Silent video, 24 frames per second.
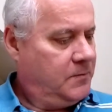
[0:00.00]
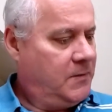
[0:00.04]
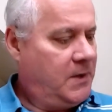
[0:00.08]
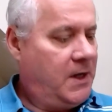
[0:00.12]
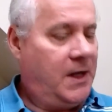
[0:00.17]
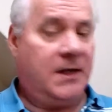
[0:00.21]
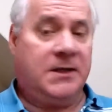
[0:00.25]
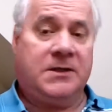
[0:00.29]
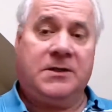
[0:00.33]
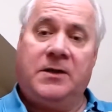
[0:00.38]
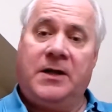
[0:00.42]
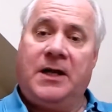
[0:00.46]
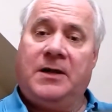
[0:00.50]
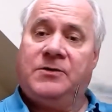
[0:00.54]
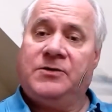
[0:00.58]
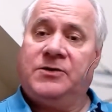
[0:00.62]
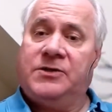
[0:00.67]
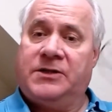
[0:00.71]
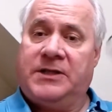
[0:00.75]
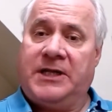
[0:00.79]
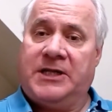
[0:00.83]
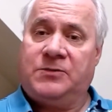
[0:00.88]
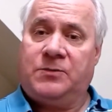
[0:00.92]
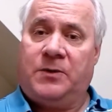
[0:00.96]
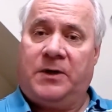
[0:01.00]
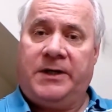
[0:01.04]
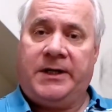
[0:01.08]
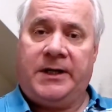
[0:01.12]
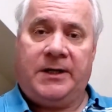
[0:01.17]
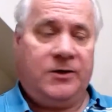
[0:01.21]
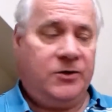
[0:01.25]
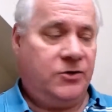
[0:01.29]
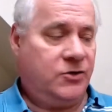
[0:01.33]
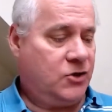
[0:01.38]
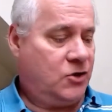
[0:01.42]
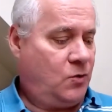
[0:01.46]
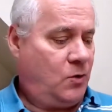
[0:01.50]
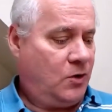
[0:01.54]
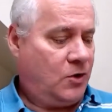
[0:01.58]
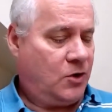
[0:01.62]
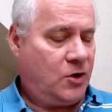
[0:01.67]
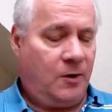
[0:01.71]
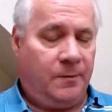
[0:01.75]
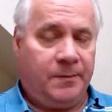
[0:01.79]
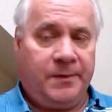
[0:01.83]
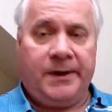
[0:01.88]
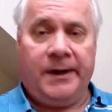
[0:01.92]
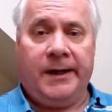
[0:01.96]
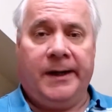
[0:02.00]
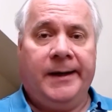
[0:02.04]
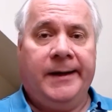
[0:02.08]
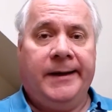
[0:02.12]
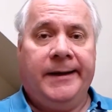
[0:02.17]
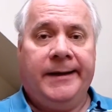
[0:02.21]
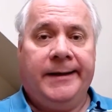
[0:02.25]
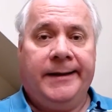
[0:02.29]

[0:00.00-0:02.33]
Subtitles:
yeah, so that's what I did. I used a quadcopter.